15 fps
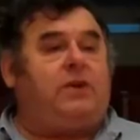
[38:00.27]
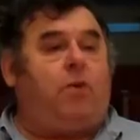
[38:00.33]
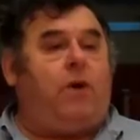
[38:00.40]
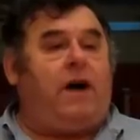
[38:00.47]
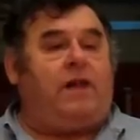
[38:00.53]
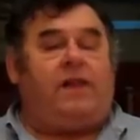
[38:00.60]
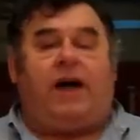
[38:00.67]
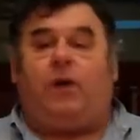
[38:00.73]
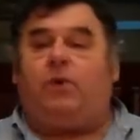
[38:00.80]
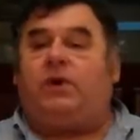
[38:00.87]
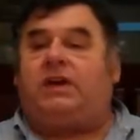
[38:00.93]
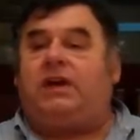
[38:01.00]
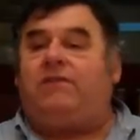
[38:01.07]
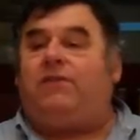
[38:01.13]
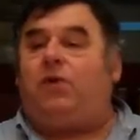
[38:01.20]
at the well, I
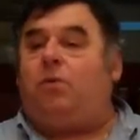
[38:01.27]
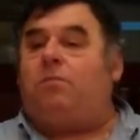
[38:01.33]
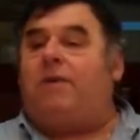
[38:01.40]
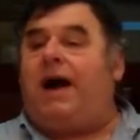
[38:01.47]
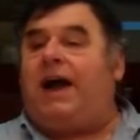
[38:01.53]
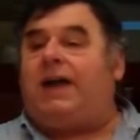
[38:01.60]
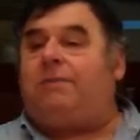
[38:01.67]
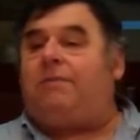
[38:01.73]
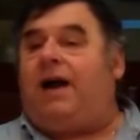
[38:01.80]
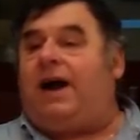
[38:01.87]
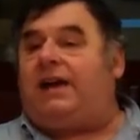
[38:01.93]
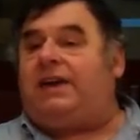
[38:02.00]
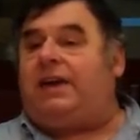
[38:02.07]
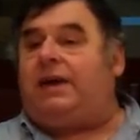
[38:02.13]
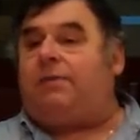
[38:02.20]
will give you Maim
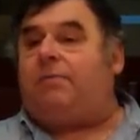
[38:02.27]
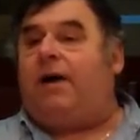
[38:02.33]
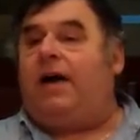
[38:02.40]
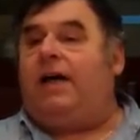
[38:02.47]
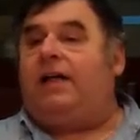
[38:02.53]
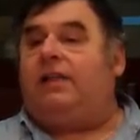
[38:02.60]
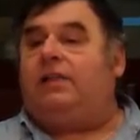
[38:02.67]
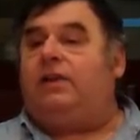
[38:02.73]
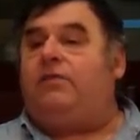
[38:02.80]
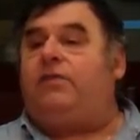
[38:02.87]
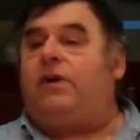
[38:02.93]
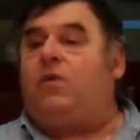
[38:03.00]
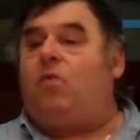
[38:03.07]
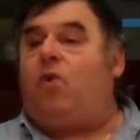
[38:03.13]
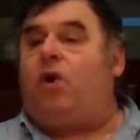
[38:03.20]
Hayim,
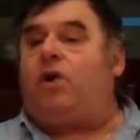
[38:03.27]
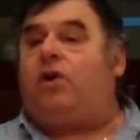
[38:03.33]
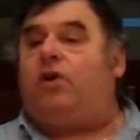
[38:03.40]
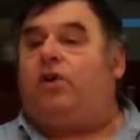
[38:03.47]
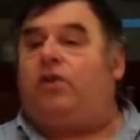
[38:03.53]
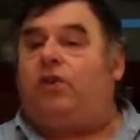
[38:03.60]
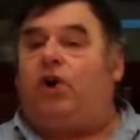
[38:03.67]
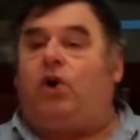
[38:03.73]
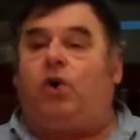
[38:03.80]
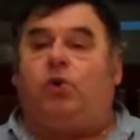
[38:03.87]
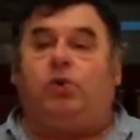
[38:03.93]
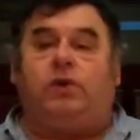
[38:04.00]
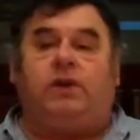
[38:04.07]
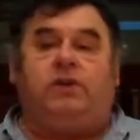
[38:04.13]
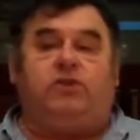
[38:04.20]
living water, the
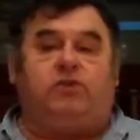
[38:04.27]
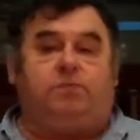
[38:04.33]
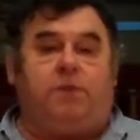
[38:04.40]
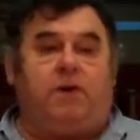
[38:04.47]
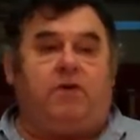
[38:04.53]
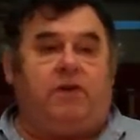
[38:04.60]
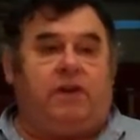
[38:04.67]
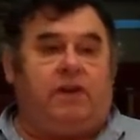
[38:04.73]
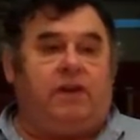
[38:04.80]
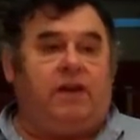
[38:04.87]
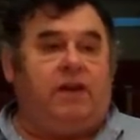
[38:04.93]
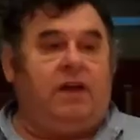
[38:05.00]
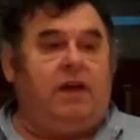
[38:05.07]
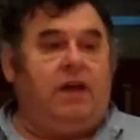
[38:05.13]
Holy Spirit.